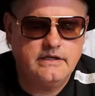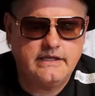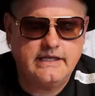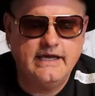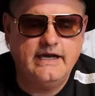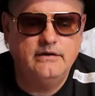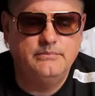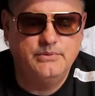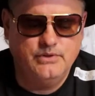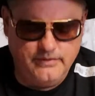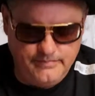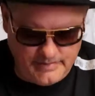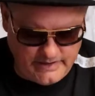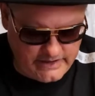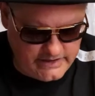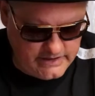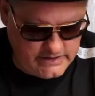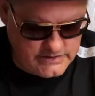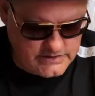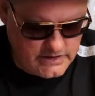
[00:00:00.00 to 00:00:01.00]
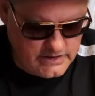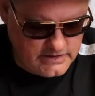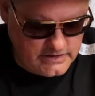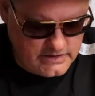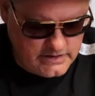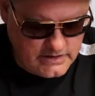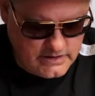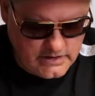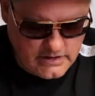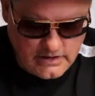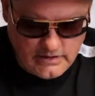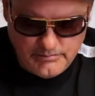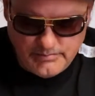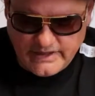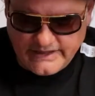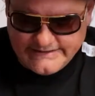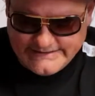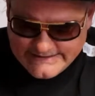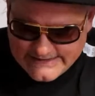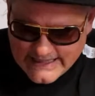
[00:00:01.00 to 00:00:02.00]
cowboy page
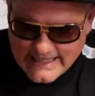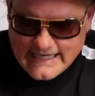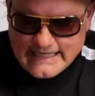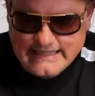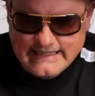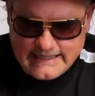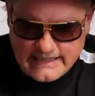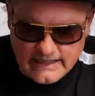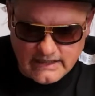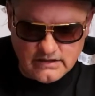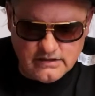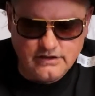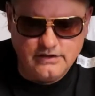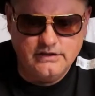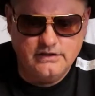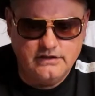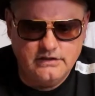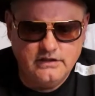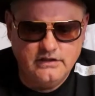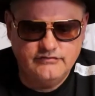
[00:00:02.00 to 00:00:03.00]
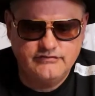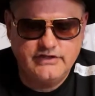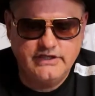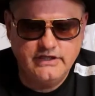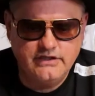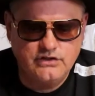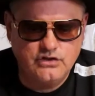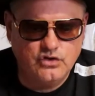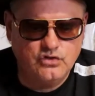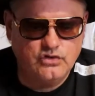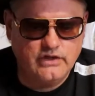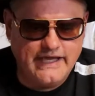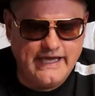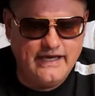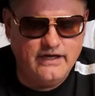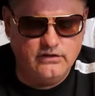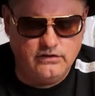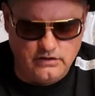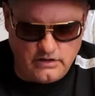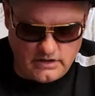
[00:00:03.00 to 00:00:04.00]
by Jack Keller of Kid Colt
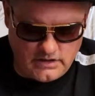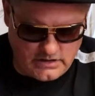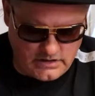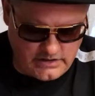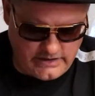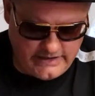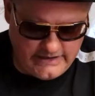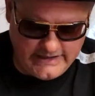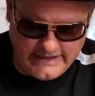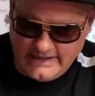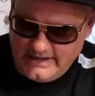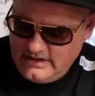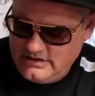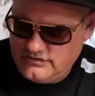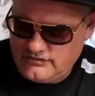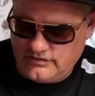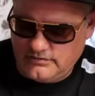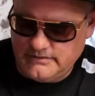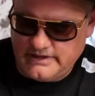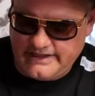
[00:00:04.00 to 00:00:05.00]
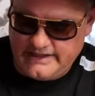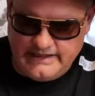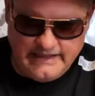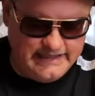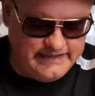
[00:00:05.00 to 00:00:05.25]
Outlaw, and that is from like